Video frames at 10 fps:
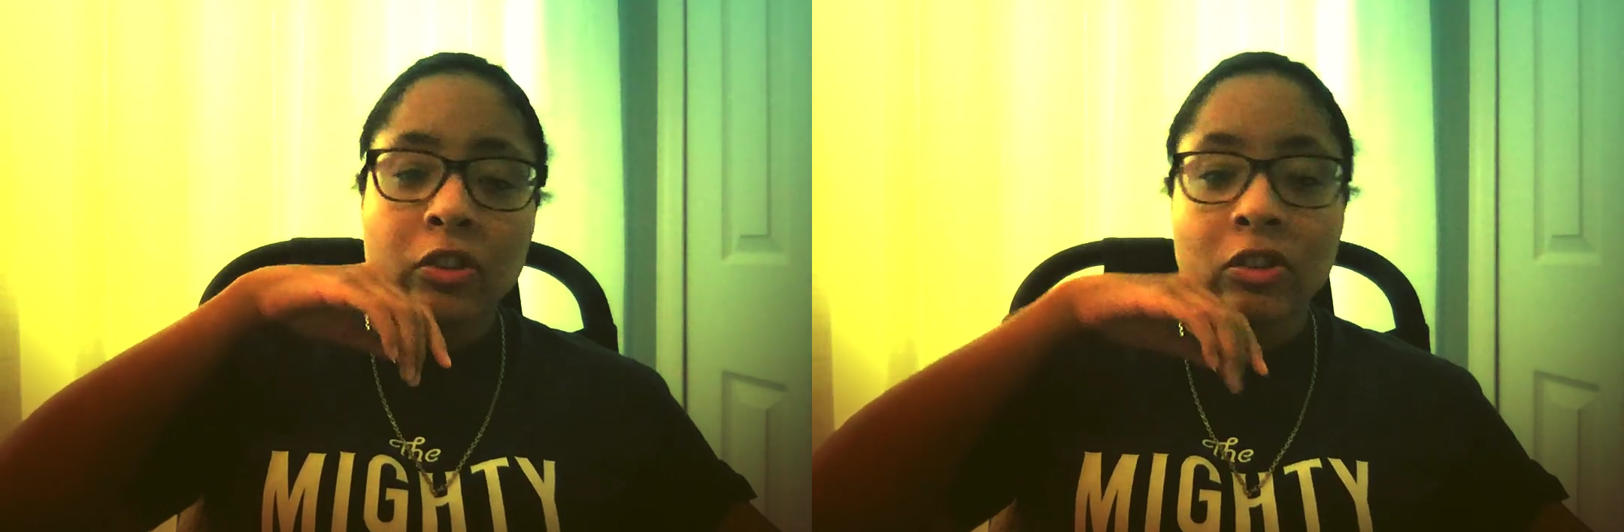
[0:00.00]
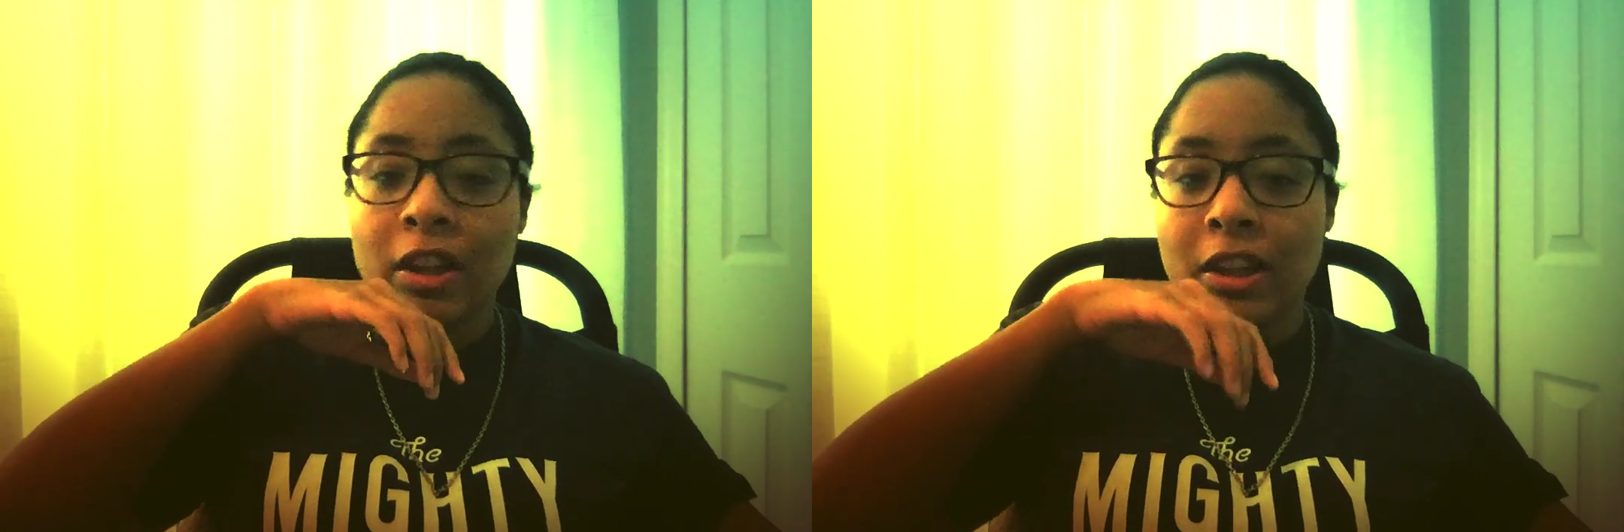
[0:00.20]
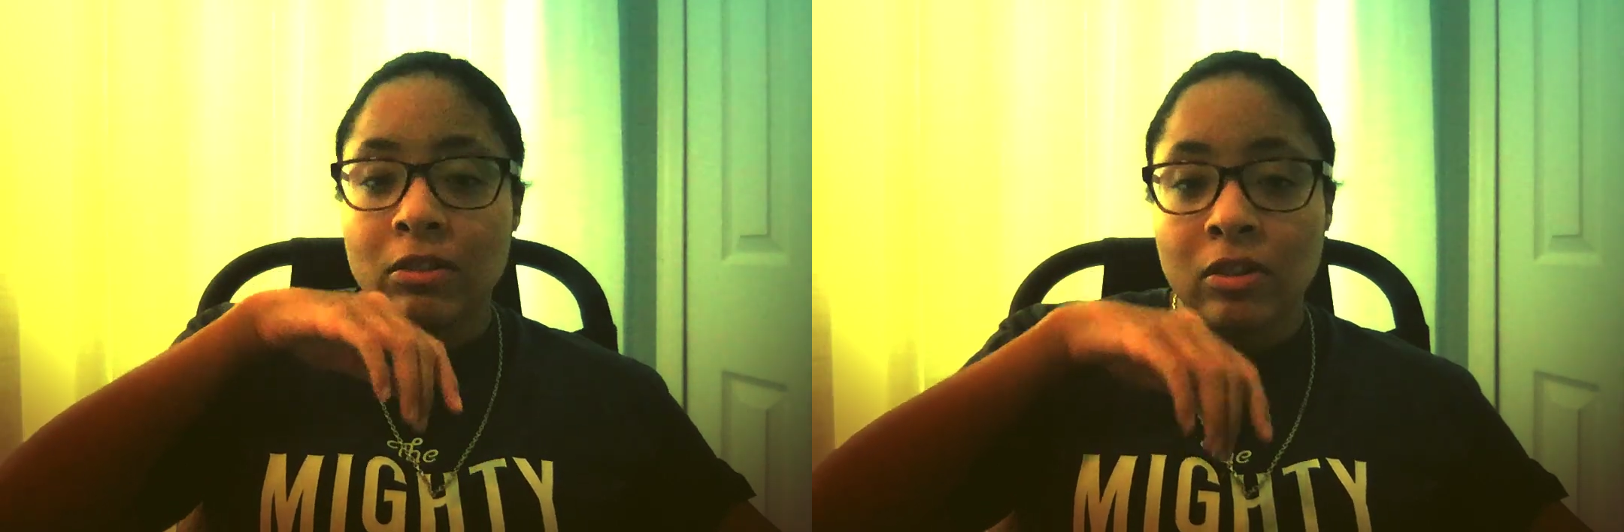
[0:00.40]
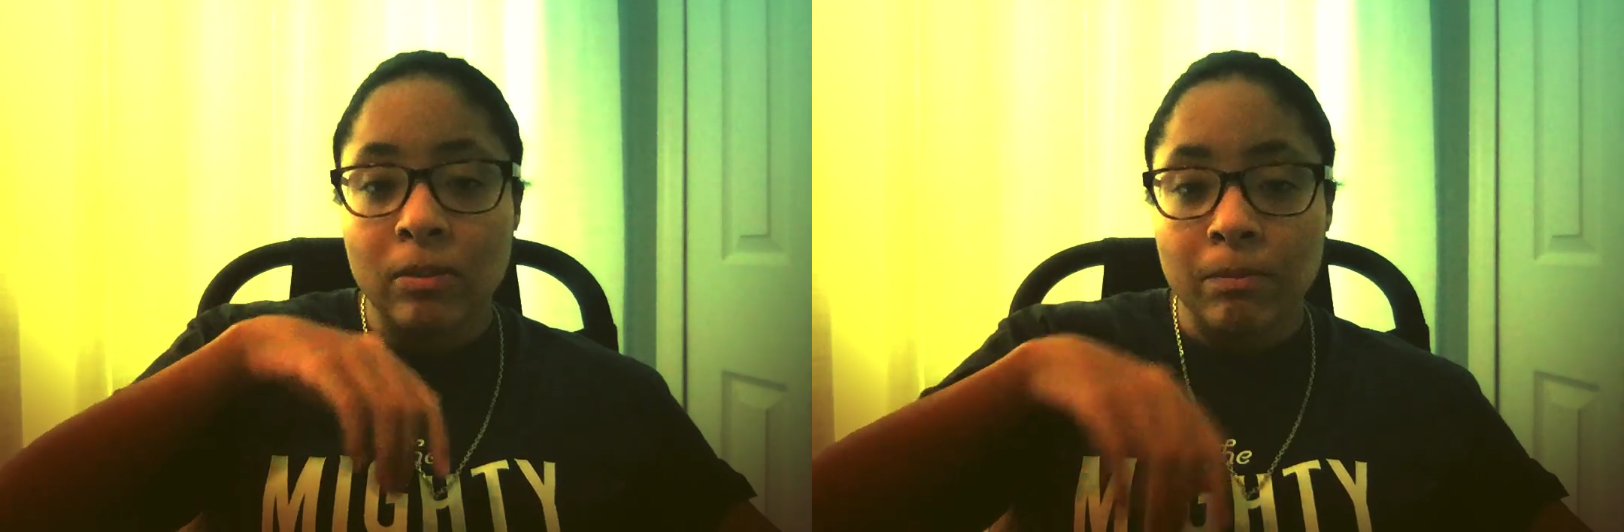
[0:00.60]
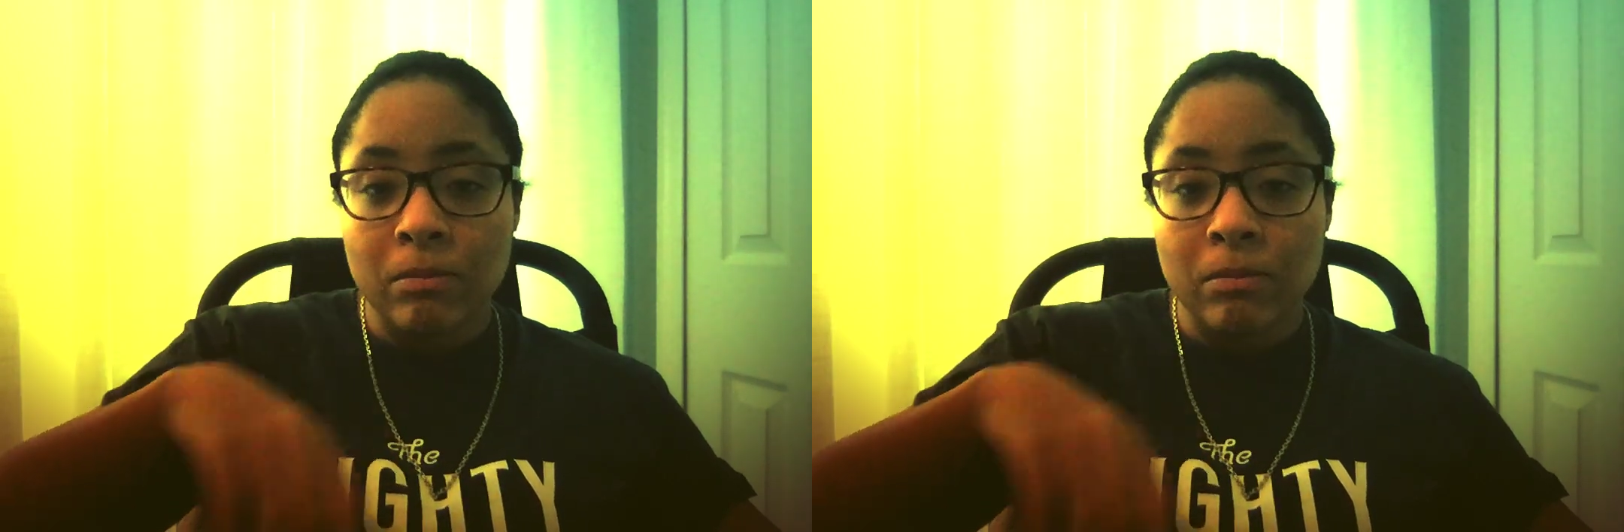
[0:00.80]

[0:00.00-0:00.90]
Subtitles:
sites.